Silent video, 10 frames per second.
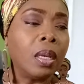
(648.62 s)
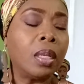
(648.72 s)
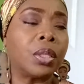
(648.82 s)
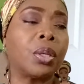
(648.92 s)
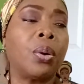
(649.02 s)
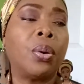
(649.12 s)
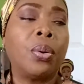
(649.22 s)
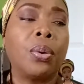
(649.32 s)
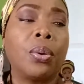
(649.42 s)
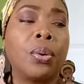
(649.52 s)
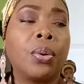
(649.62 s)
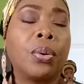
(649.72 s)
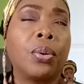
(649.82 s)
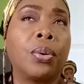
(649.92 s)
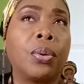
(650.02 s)
So
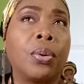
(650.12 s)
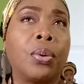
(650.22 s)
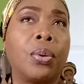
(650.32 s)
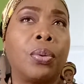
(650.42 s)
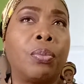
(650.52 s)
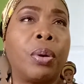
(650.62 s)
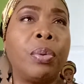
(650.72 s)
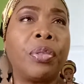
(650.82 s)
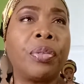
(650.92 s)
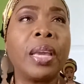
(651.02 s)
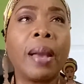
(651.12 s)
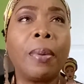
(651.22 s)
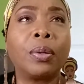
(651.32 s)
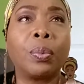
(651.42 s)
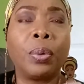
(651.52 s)
when we think
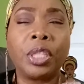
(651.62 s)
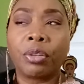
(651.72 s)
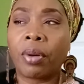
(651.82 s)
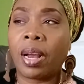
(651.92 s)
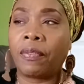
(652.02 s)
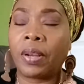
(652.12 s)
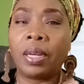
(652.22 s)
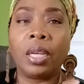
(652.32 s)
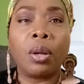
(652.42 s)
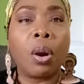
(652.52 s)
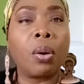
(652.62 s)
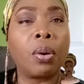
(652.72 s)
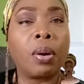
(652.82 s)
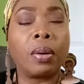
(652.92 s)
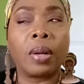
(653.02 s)
about witchcraft, and in
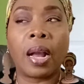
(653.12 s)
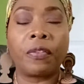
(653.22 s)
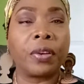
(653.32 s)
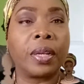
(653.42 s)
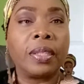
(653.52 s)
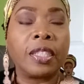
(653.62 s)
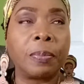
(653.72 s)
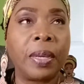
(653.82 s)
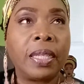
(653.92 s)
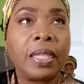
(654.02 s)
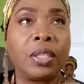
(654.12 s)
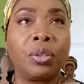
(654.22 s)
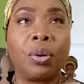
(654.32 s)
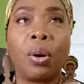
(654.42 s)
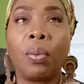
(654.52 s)
our African spaces,
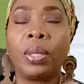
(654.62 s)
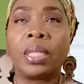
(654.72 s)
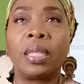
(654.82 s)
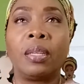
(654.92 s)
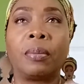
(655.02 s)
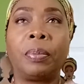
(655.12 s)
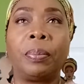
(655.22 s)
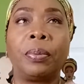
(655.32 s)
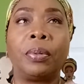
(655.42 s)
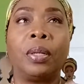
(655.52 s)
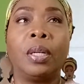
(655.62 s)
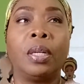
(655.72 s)
you always hear people